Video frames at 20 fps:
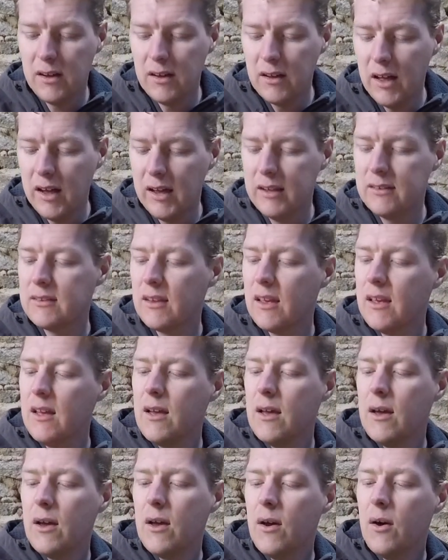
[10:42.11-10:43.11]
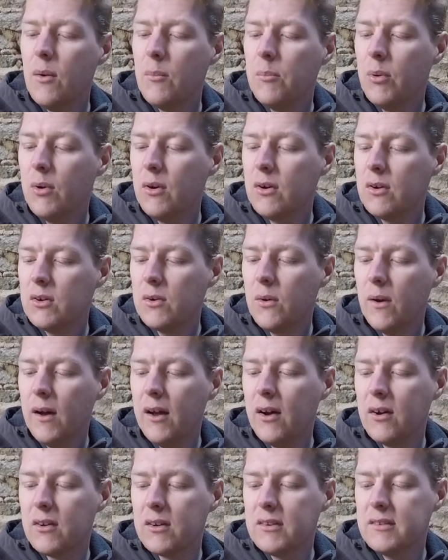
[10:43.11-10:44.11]
lights. But quite
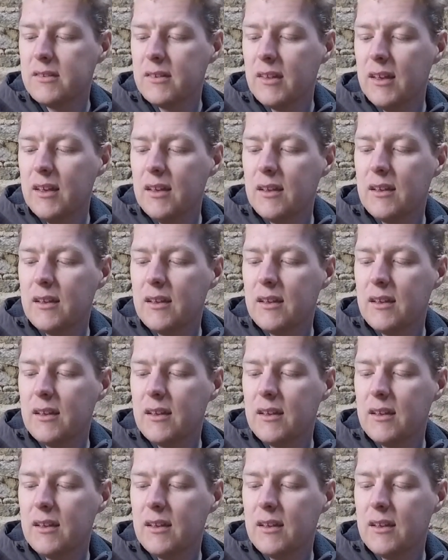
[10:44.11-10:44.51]
honestly,